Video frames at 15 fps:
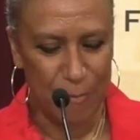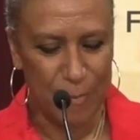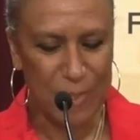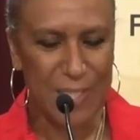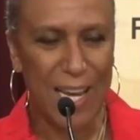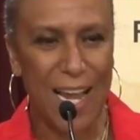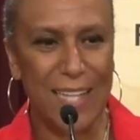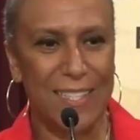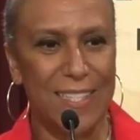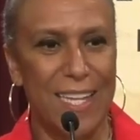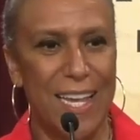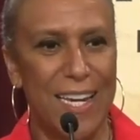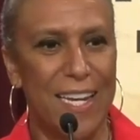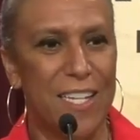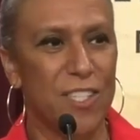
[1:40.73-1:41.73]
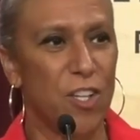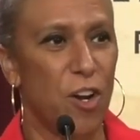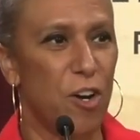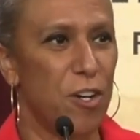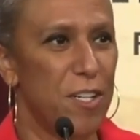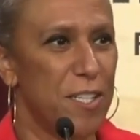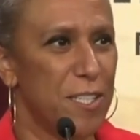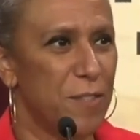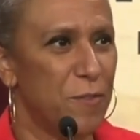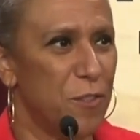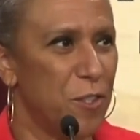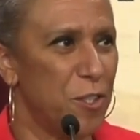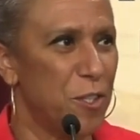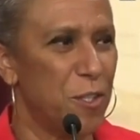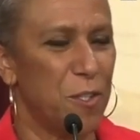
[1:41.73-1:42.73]
Scott said his heart is
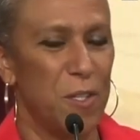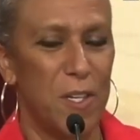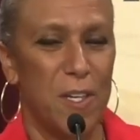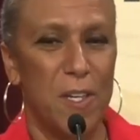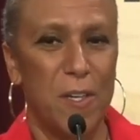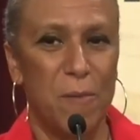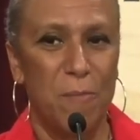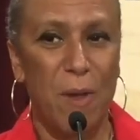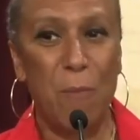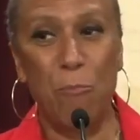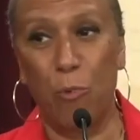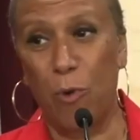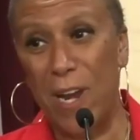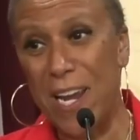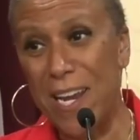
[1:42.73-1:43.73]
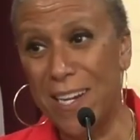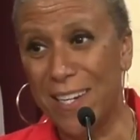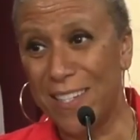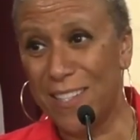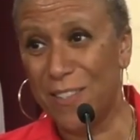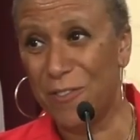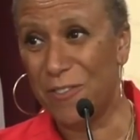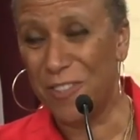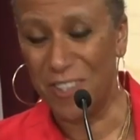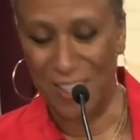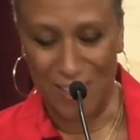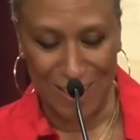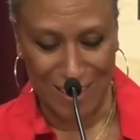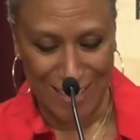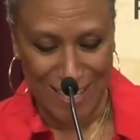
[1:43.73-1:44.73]
full, my brain is
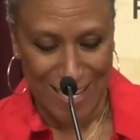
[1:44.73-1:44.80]
full.